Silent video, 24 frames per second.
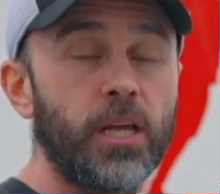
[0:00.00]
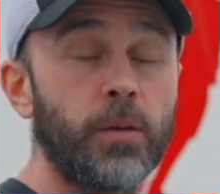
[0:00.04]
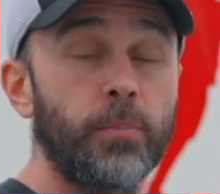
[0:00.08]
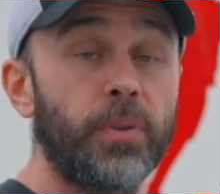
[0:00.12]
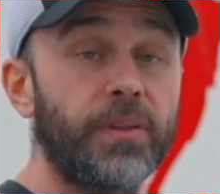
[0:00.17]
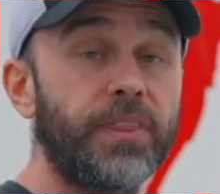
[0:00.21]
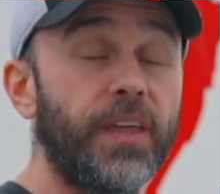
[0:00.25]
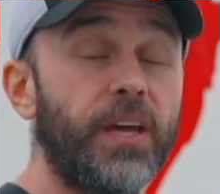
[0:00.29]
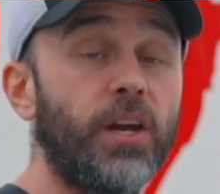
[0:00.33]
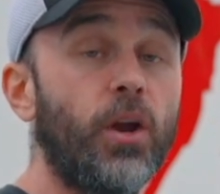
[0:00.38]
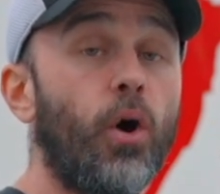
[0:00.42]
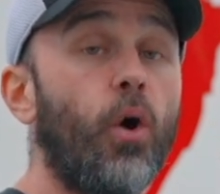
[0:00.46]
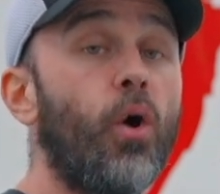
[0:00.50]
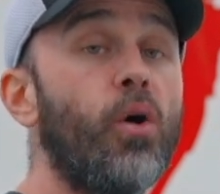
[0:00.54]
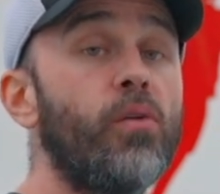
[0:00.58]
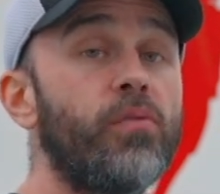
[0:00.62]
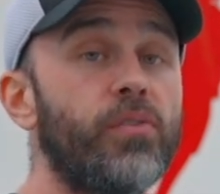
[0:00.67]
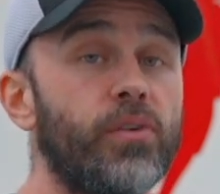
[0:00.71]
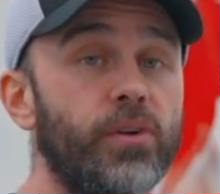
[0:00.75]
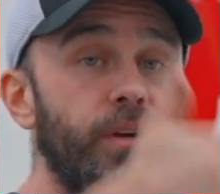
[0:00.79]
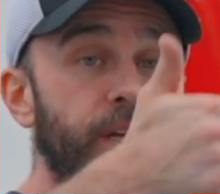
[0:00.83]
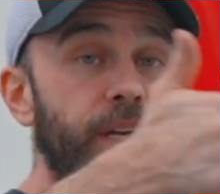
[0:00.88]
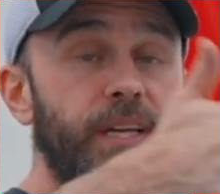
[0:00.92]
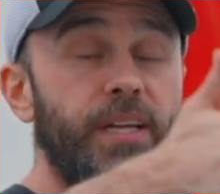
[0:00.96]
but then
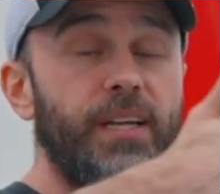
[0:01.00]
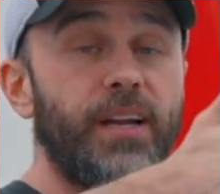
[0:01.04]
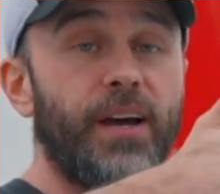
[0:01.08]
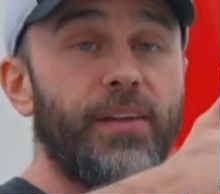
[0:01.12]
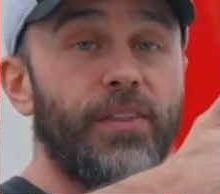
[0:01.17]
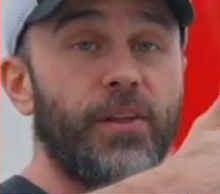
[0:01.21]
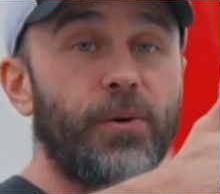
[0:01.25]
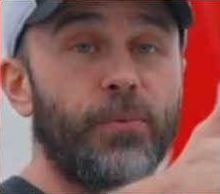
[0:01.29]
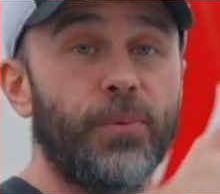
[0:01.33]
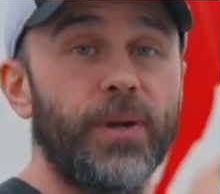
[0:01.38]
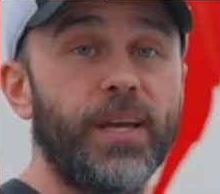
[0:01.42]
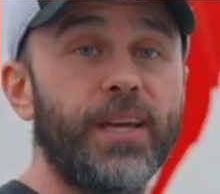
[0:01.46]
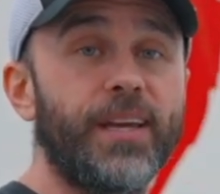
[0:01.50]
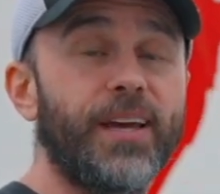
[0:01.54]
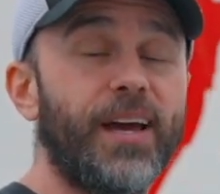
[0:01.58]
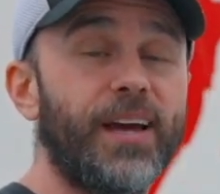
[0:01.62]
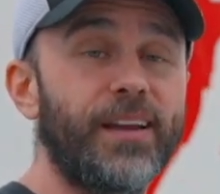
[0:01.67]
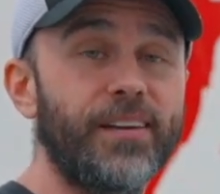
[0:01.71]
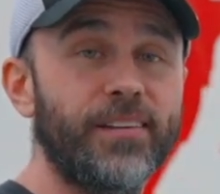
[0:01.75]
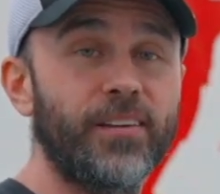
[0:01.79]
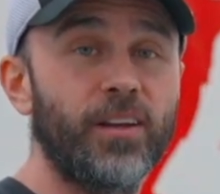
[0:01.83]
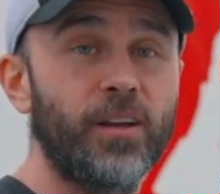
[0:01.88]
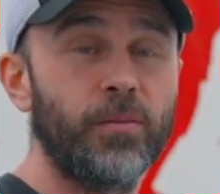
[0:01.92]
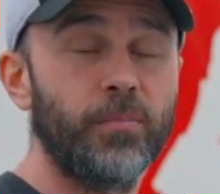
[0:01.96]
overeat on the
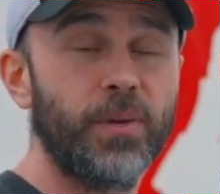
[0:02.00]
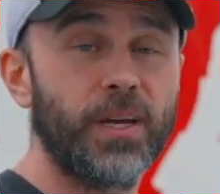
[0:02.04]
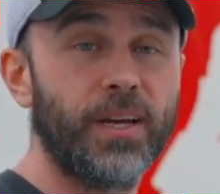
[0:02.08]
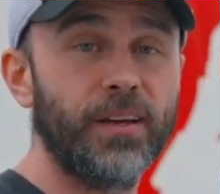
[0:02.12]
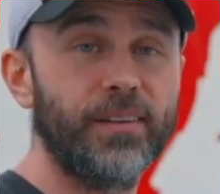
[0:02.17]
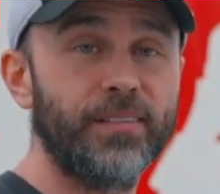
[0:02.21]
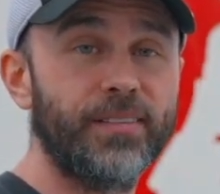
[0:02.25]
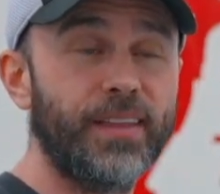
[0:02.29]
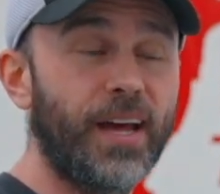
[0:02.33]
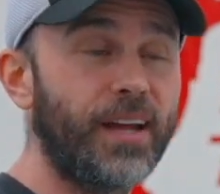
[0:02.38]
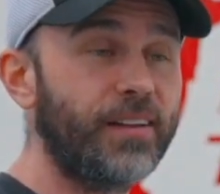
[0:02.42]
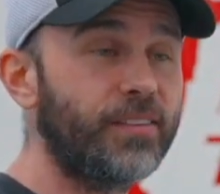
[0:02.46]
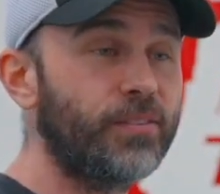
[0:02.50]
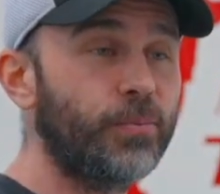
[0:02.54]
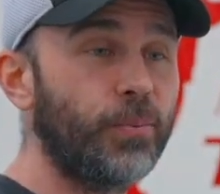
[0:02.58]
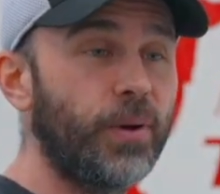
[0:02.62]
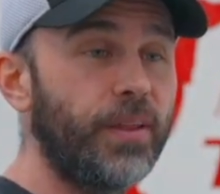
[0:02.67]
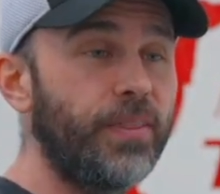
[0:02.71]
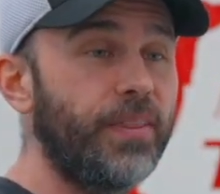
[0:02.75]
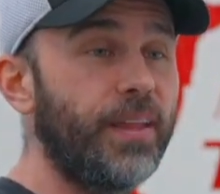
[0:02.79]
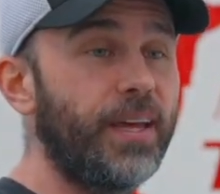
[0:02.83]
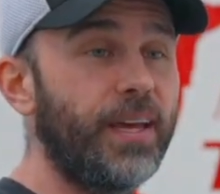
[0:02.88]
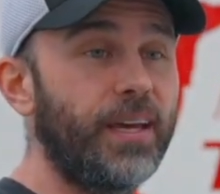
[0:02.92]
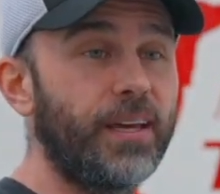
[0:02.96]
weekend because that's
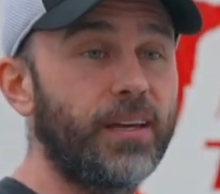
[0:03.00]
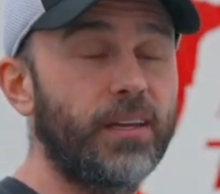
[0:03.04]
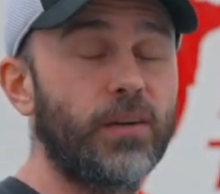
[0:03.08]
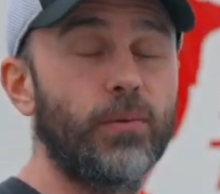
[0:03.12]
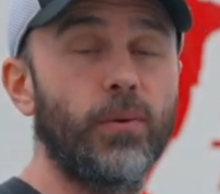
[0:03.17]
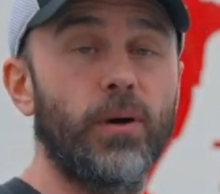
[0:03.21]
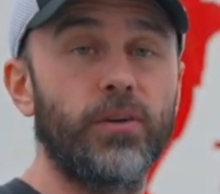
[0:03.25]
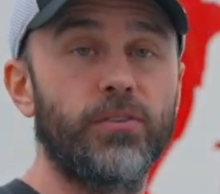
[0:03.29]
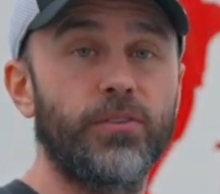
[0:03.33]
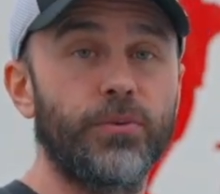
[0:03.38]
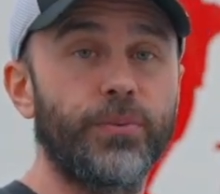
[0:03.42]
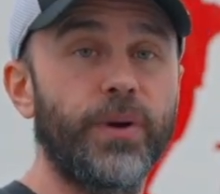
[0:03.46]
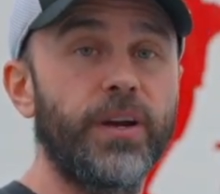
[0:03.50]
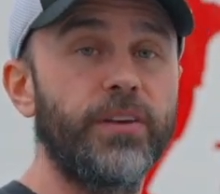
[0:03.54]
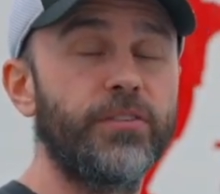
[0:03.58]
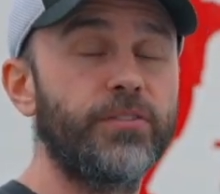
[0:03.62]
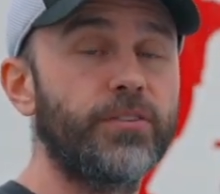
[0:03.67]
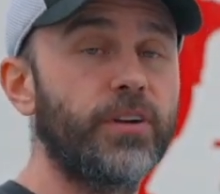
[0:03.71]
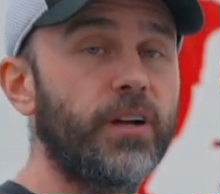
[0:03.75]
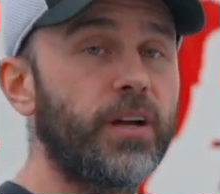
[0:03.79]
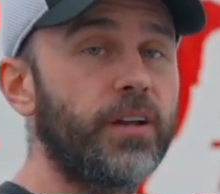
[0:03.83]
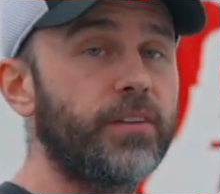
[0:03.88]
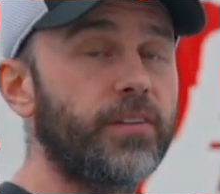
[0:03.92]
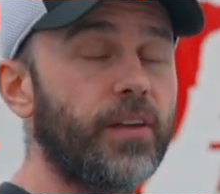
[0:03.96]
when they go out to
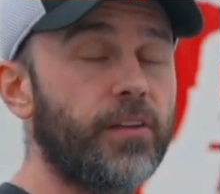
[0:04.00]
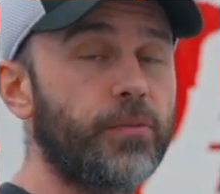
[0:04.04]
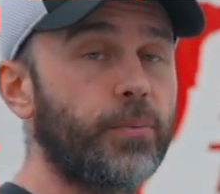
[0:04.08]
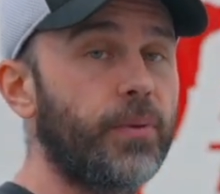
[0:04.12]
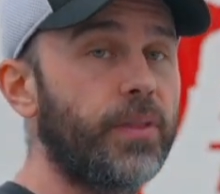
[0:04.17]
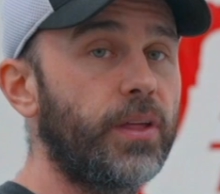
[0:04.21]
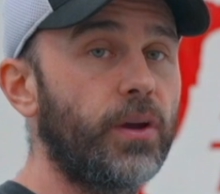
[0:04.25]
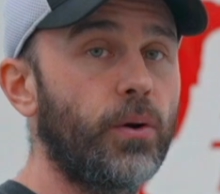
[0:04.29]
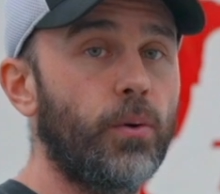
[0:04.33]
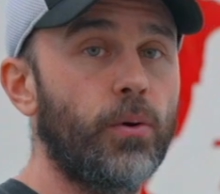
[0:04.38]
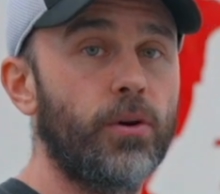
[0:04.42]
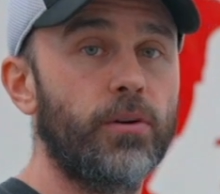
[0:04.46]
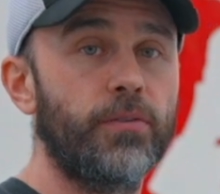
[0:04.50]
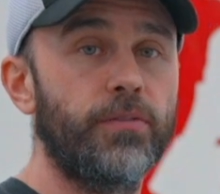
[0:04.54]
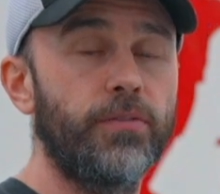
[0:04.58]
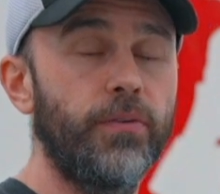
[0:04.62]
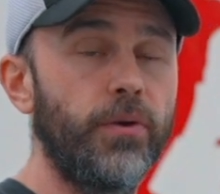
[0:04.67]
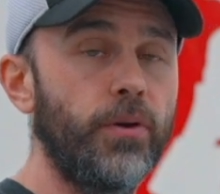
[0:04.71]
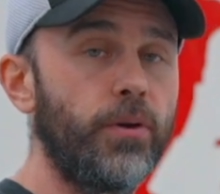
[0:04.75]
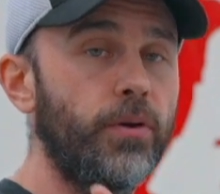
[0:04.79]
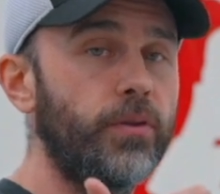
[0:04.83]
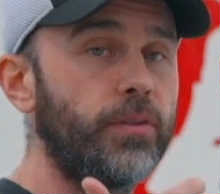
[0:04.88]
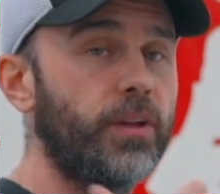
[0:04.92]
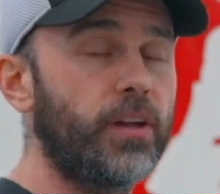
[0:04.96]
restaurants, that's when they order
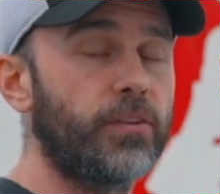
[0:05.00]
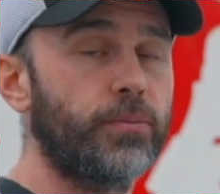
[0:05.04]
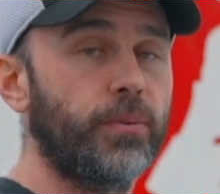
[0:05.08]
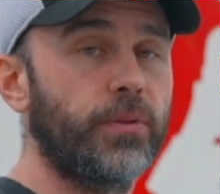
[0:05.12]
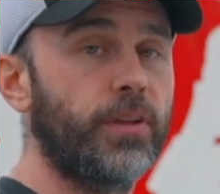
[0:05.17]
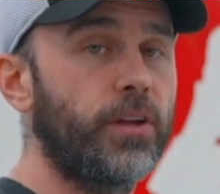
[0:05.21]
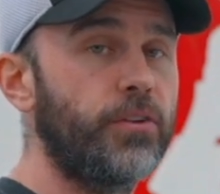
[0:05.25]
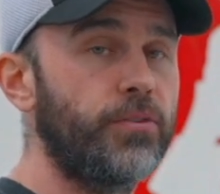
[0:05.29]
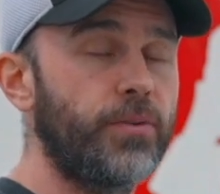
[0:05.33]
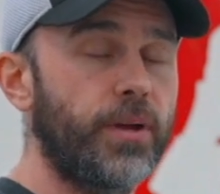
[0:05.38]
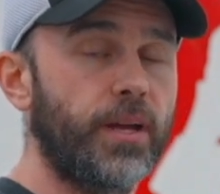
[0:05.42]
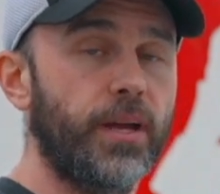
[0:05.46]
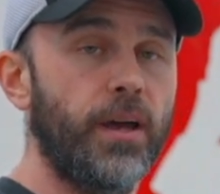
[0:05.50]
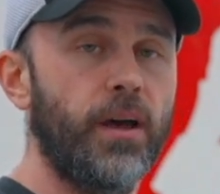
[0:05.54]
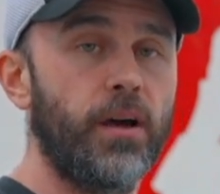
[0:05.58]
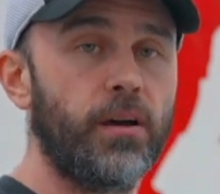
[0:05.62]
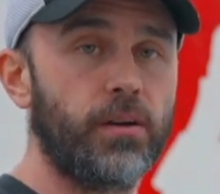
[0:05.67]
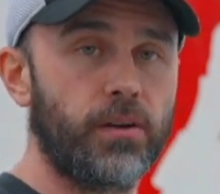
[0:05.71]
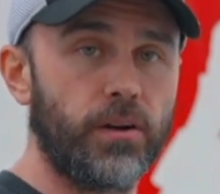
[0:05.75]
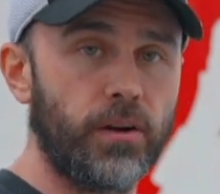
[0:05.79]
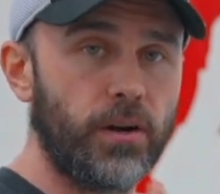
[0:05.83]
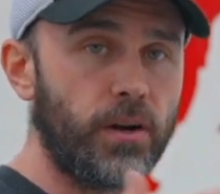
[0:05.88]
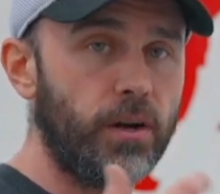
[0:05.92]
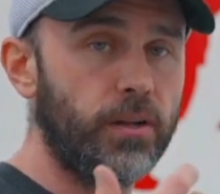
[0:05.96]
food, that's when they drink
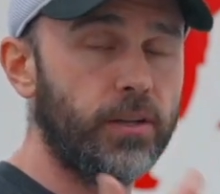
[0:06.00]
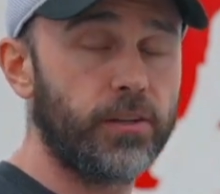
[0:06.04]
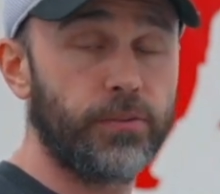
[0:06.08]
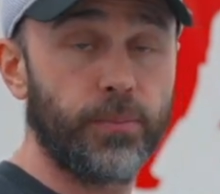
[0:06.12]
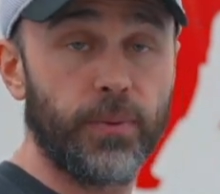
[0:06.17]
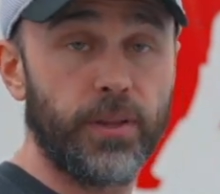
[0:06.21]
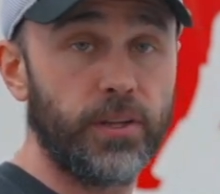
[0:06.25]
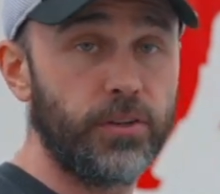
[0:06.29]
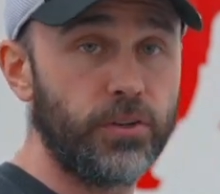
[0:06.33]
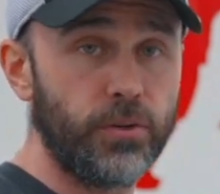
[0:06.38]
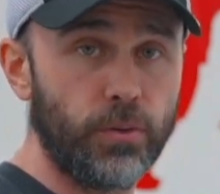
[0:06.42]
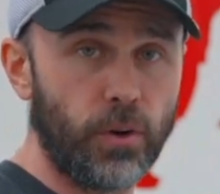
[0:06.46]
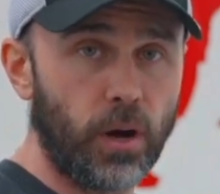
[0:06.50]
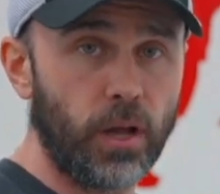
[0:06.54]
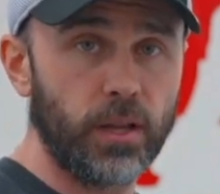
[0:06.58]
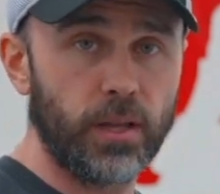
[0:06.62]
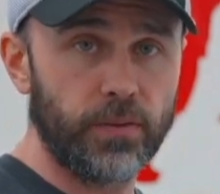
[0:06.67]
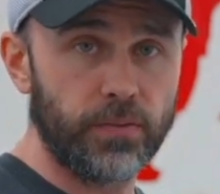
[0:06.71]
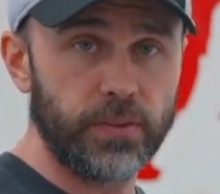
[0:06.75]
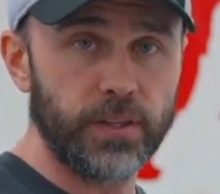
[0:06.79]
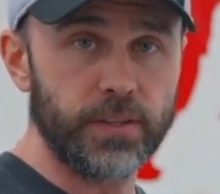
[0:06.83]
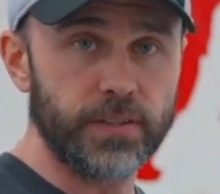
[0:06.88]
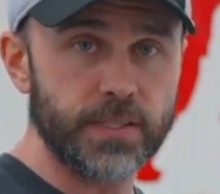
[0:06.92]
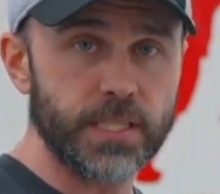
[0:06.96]
alcohol, that's when they do all
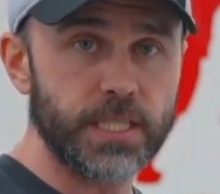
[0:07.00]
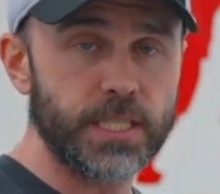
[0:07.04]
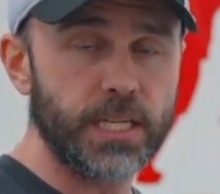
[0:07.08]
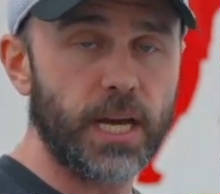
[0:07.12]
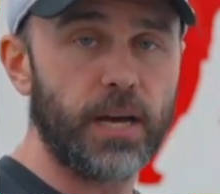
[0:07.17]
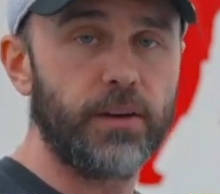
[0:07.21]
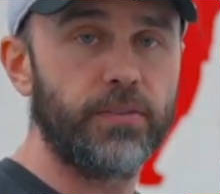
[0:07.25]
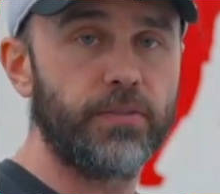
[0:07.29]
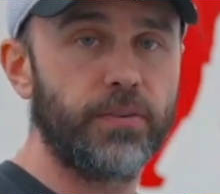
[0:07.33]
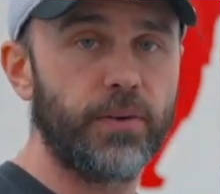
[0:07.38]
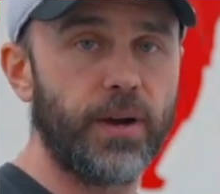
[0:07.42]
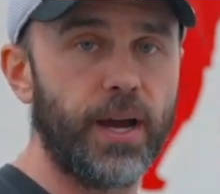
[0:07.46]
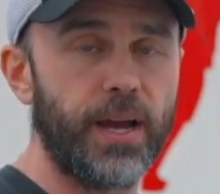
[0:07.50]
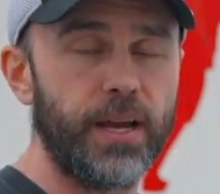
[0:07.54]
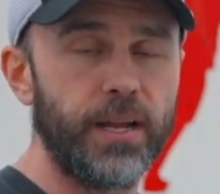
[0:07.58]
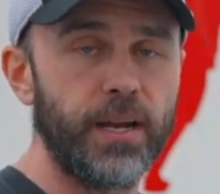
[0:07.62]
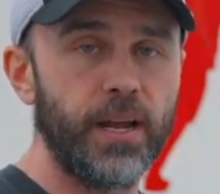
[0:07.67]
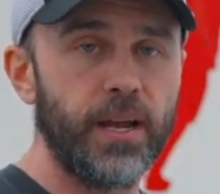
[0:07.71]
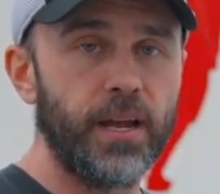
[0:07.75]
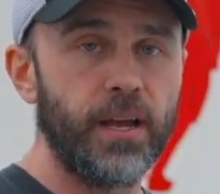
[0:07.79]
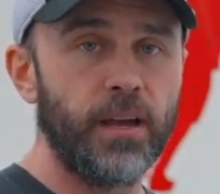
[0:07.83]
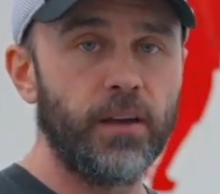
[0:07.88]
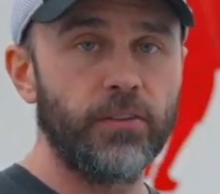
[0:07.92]
of this stuff, right?